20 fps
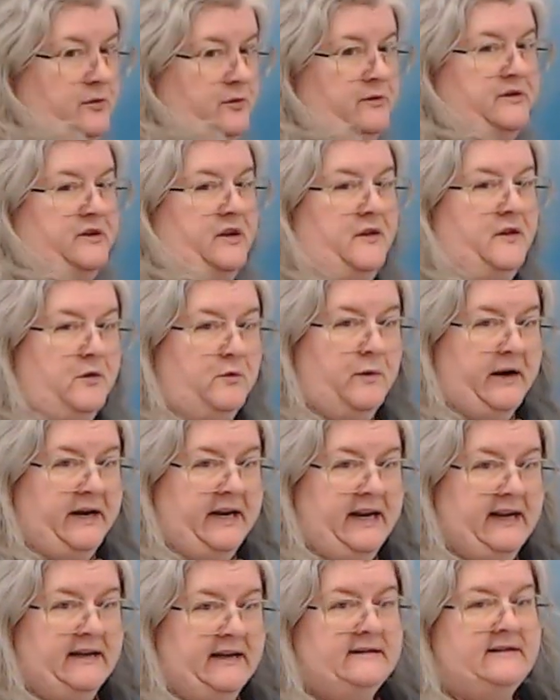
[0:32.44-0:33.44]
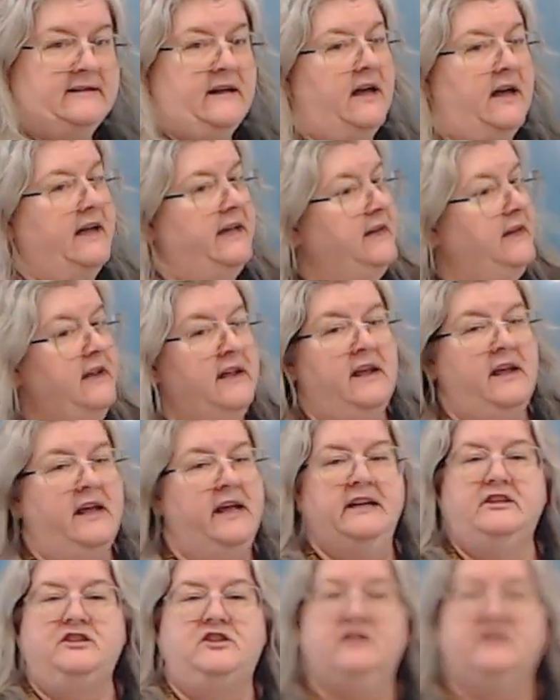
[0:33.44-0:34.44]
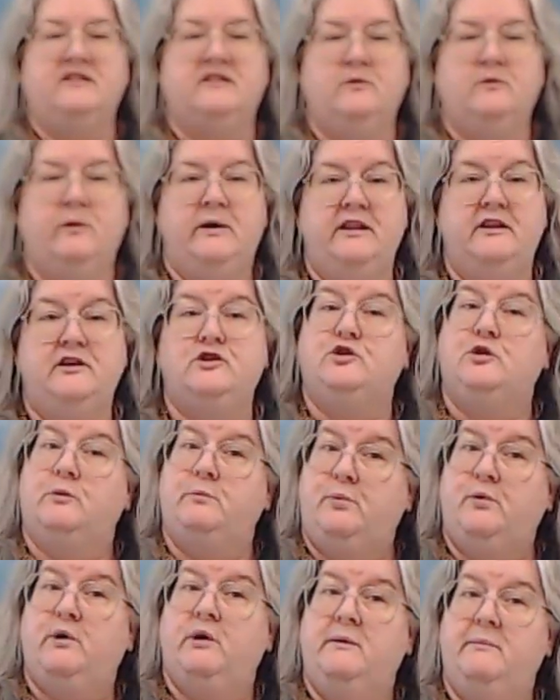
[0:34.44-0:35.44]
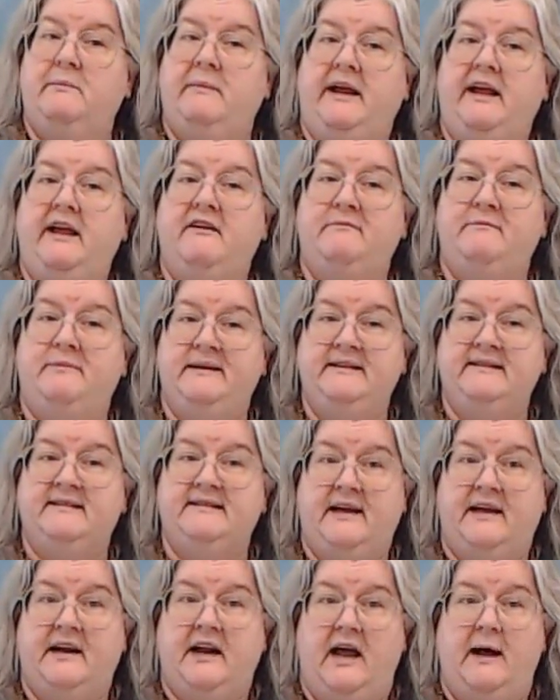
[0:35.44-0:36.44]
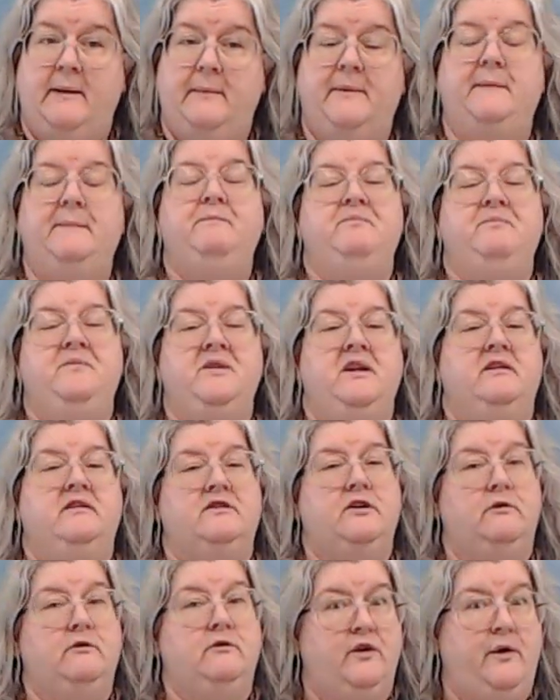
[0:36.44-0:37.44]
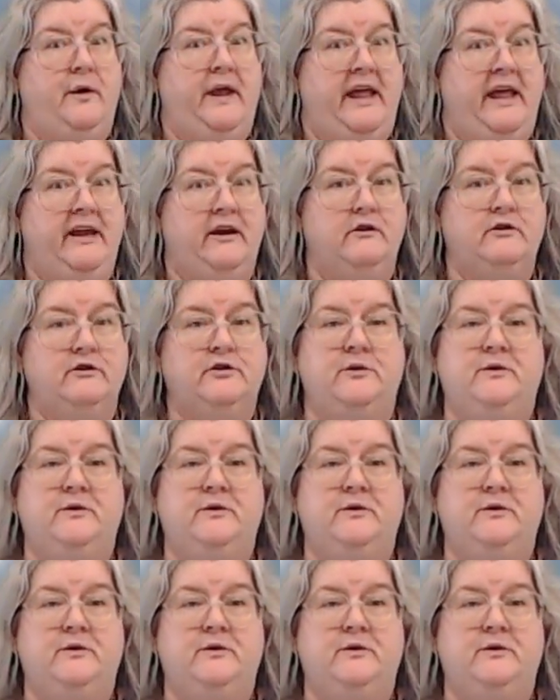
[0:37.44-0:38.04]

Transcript: tools on the right-hand side. It's just the way that your board may have been set up. So locate your